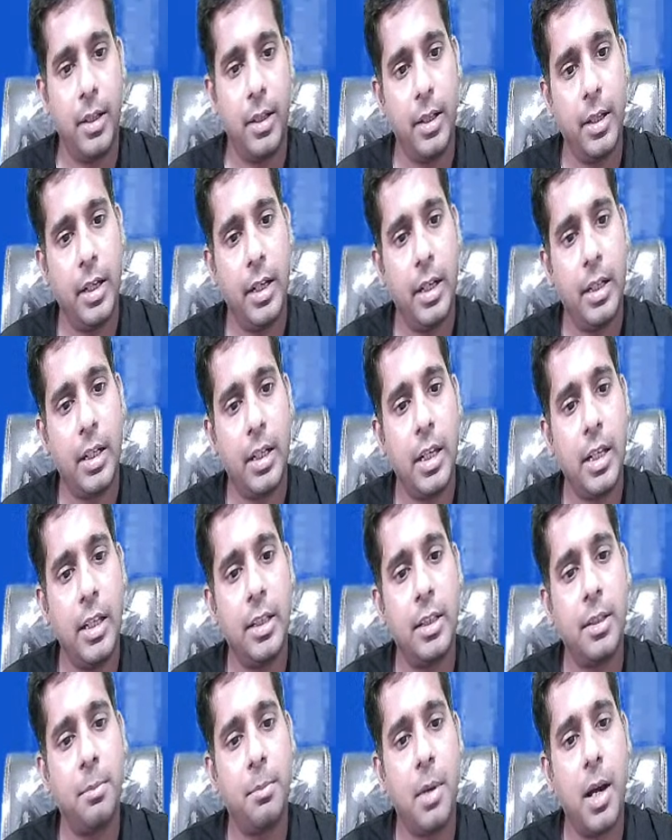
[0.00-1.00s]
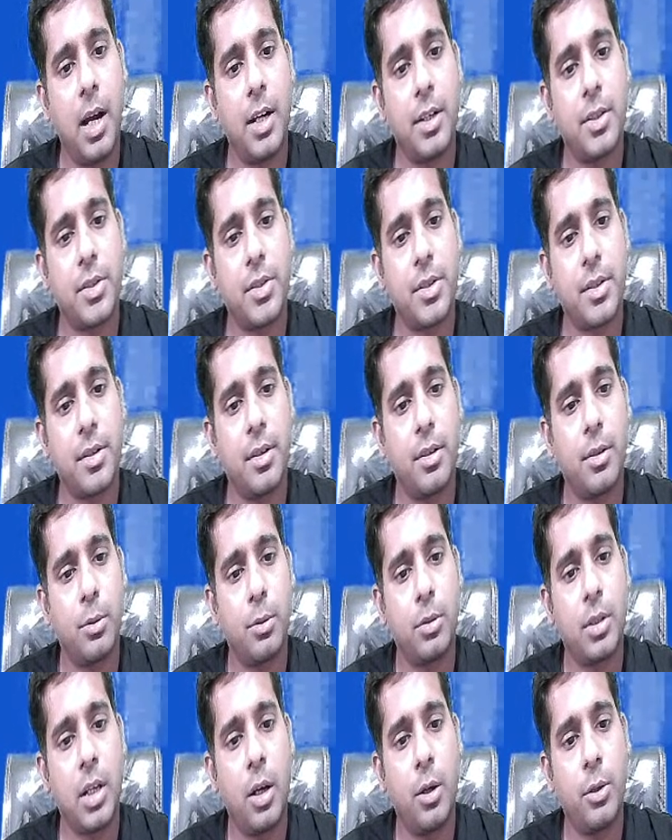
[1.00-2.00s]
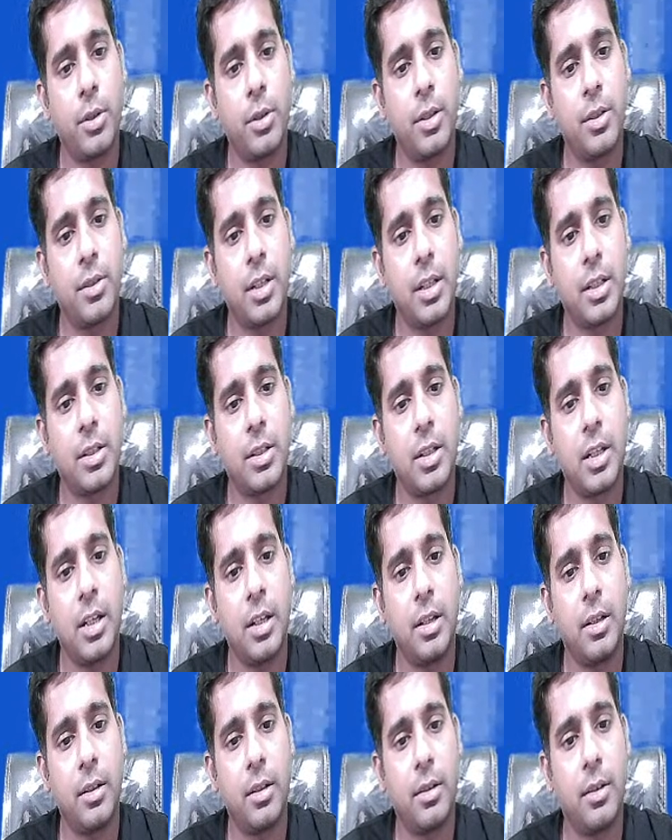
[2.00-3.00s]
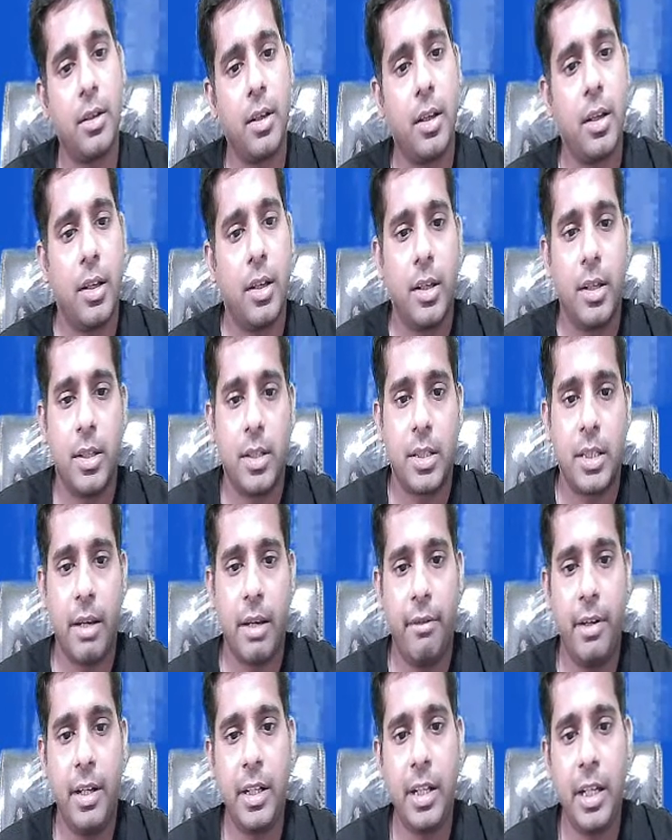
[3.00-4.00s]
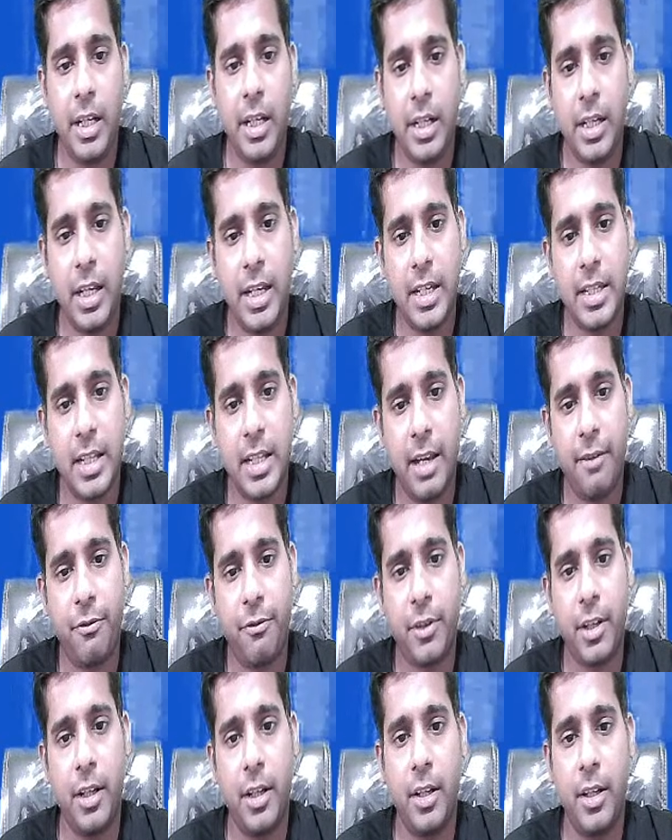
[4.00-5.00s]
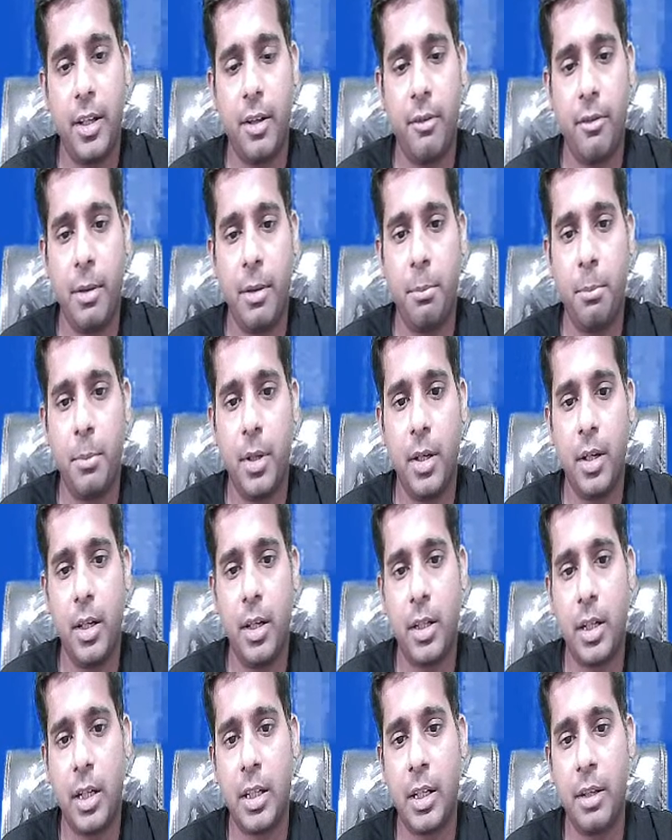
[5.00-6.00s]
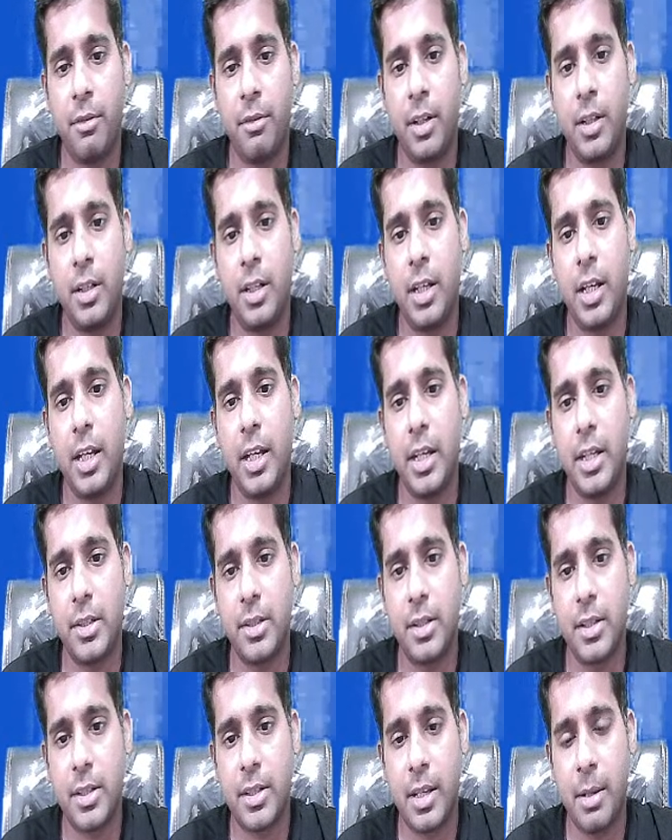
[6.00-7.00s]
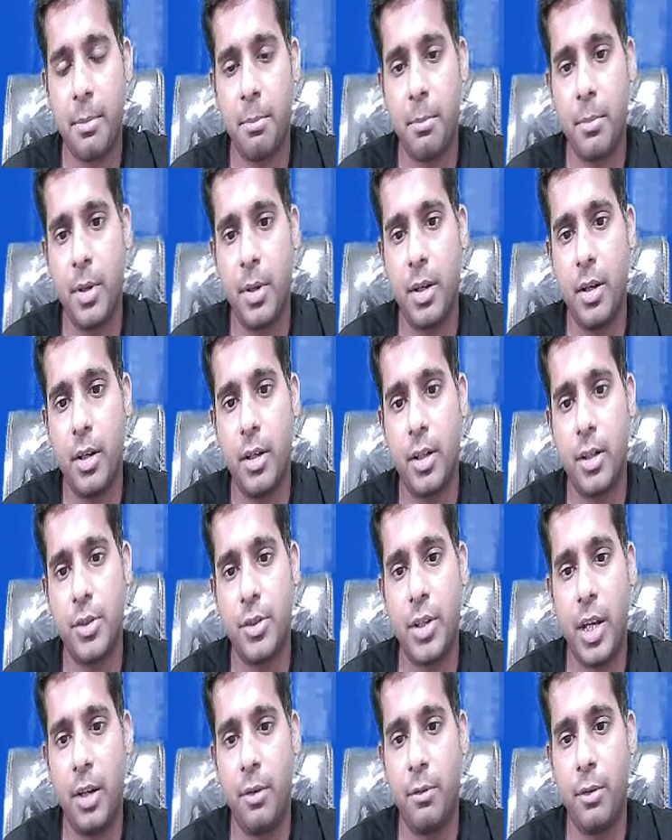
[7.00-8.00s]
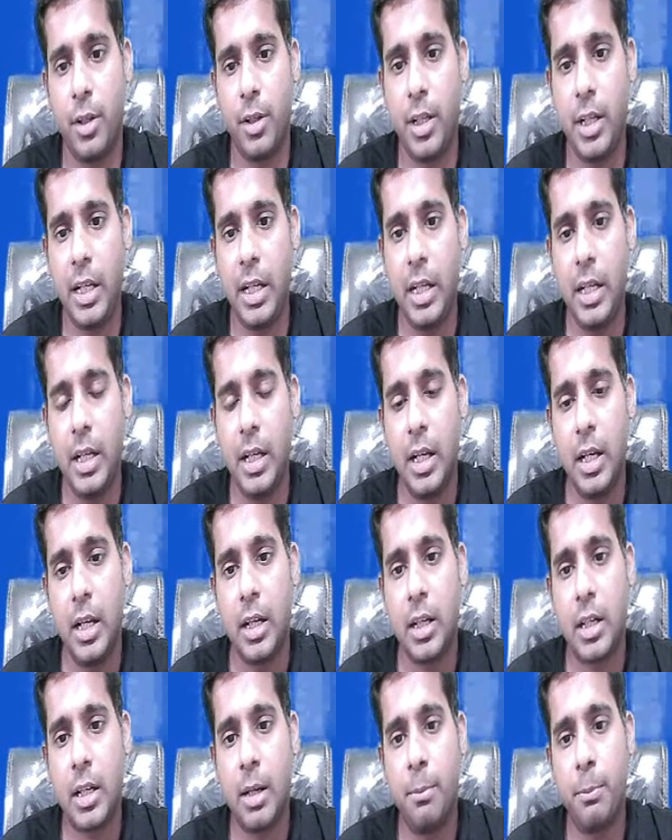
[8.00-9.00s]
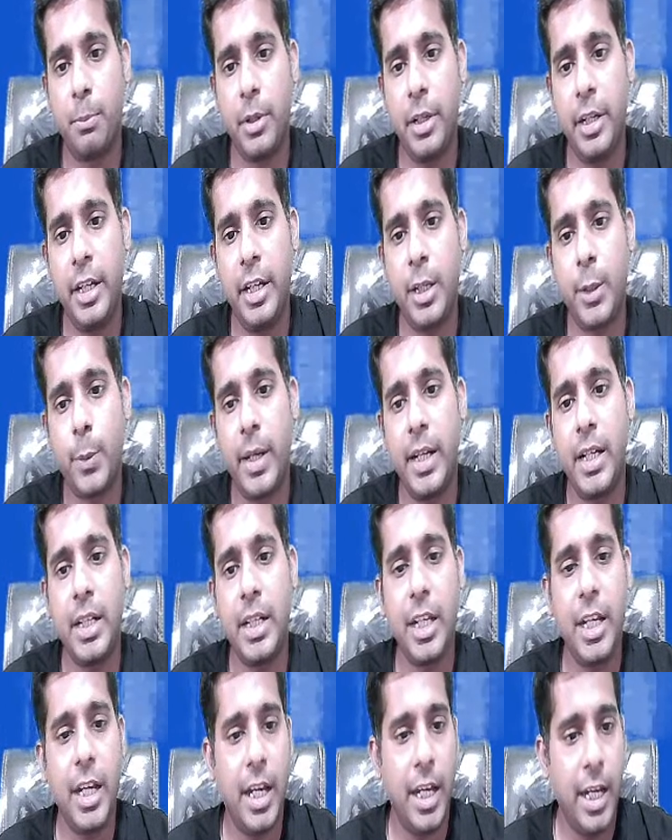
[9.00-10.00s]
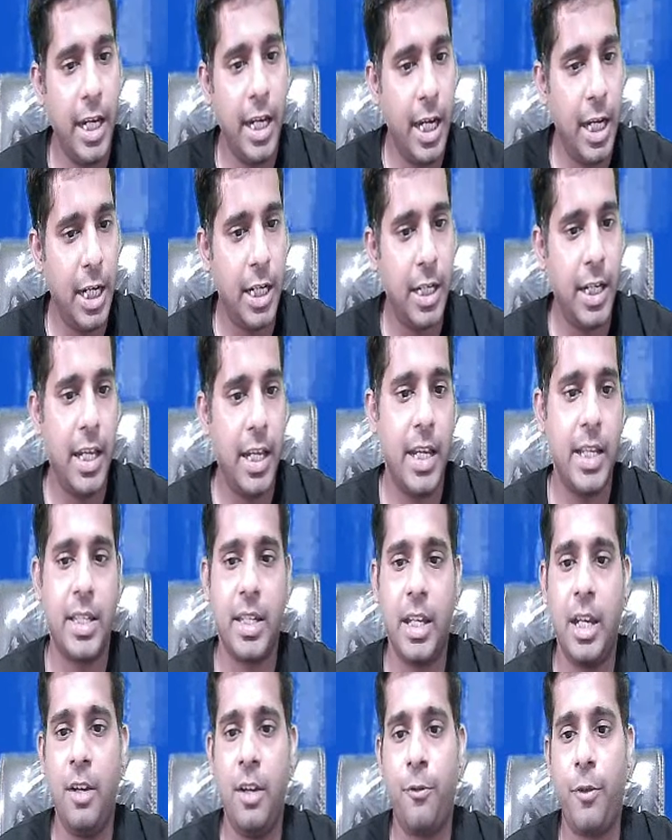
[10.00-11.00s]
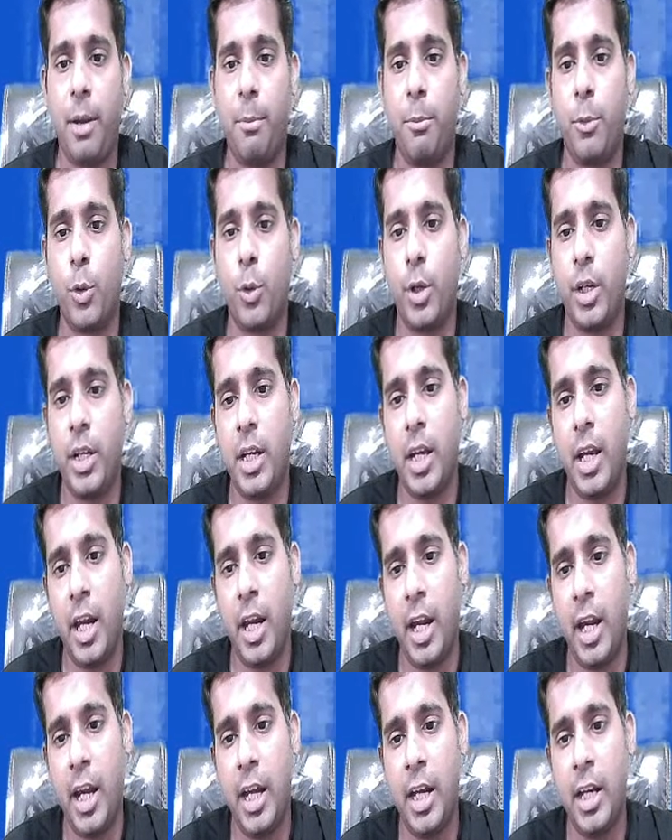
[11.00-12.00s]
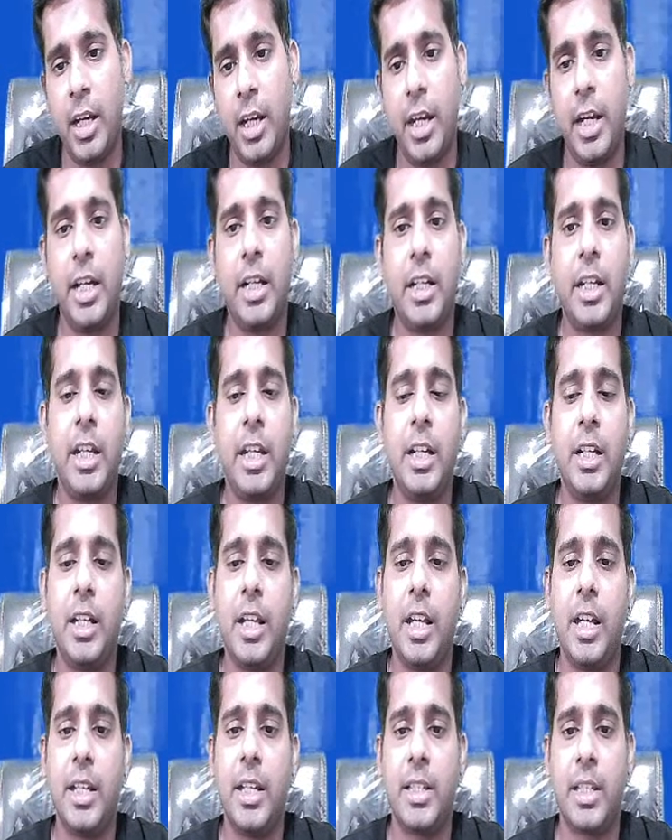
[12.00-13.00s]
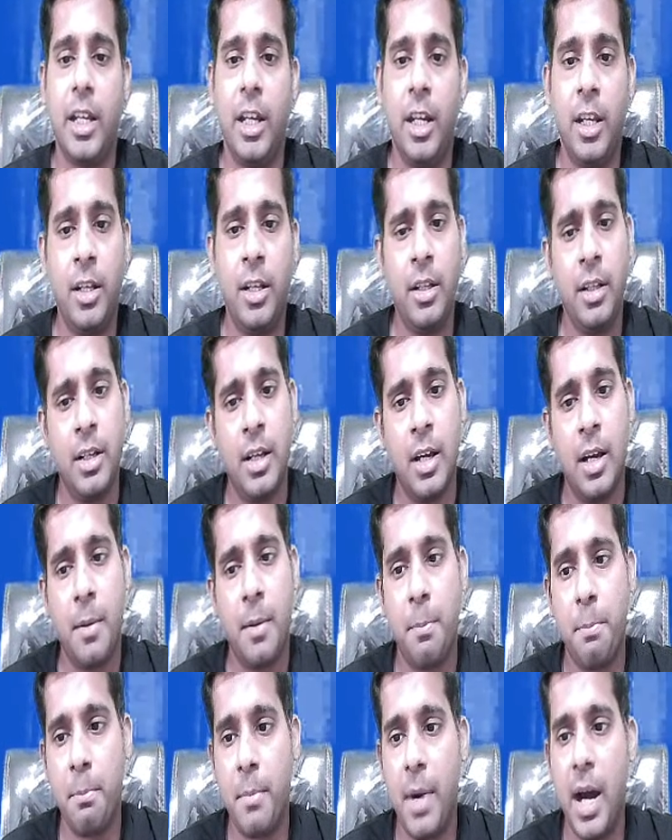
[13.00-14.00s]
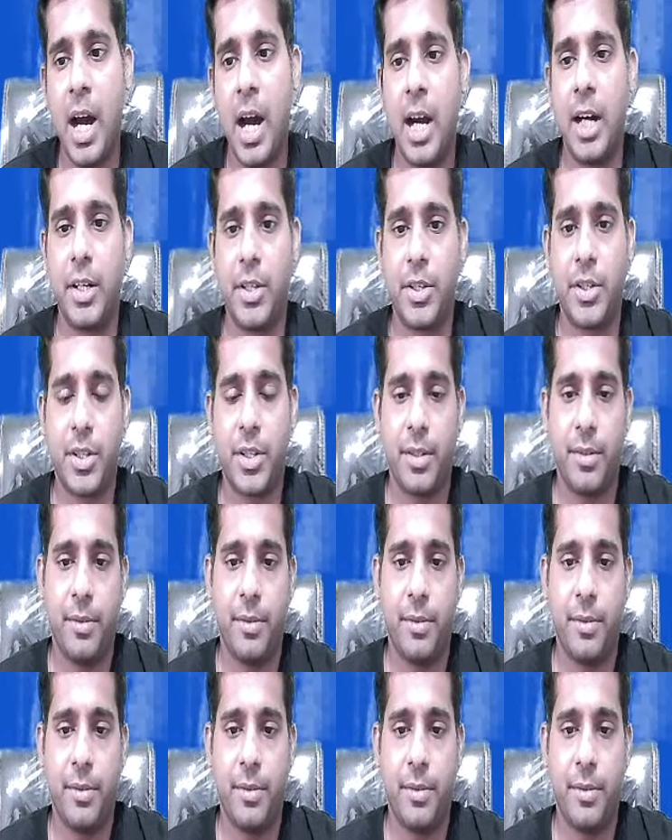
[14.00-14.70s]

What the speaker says: 18th March 2016. 17 days left in November, 31 days December, January. Complete 28 days in February and 18 days in March.